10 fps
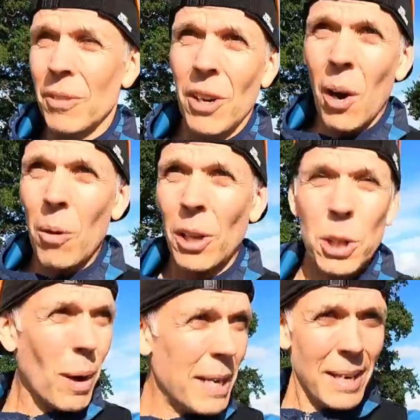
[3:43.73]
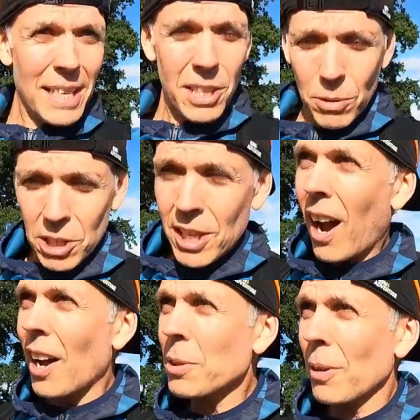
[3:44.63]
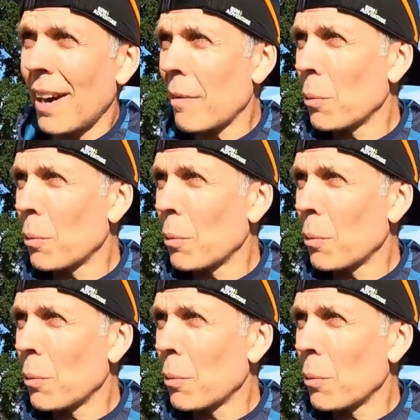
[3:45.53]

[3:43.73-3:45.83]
we've got what 20 minutes till the start so we're gonna